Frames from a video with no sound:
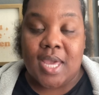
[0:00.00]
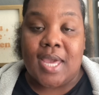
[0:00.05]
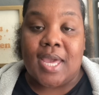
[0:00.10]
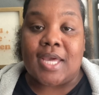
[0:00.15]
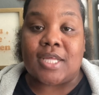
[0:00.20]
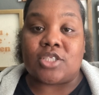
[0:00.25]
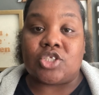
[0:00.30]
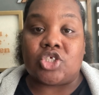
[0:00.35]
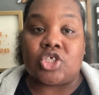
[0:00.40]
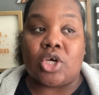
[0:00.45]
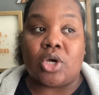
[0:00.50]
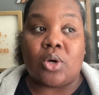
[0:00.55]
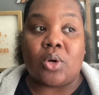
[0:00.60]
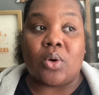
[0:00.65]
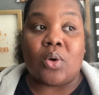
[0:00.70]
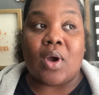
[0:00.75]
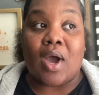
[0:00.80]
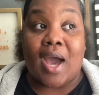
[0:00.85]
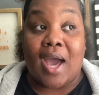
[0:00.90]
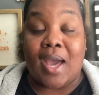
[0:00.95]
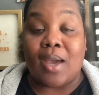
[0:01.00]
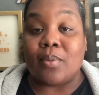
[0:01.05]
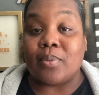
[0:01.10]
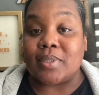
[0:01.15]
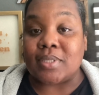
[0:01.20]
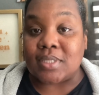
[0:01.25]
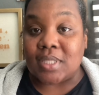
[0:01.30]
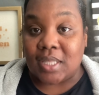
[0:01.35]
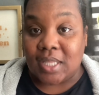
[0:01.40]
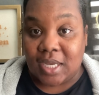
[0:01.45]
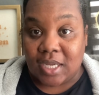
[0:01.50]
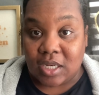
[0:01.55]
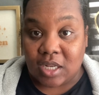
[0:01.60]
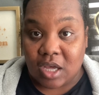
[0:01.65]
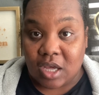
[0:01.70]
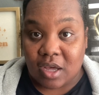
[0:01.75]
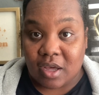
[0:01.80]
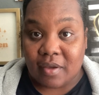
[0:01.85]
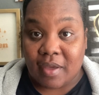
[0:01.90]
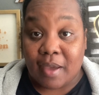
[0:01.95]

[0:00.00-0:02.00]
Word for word: And so I was laid off.